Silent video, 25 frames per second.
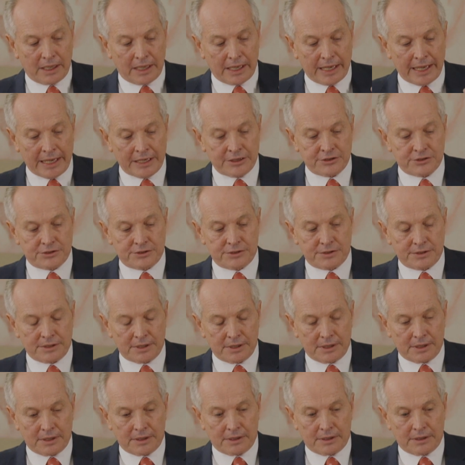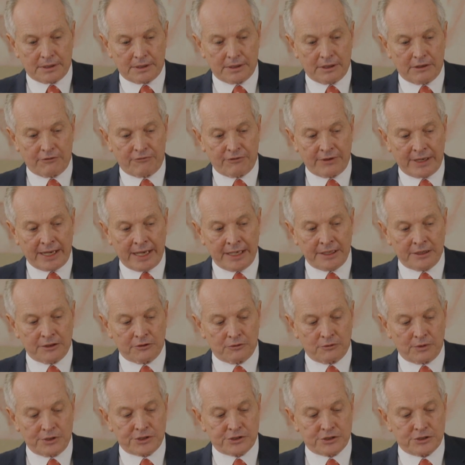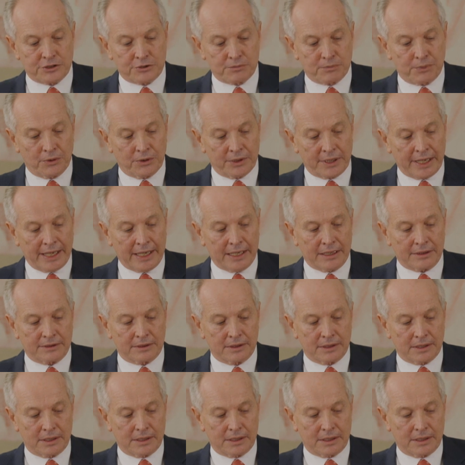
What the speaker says: as Fernane and Richards point out,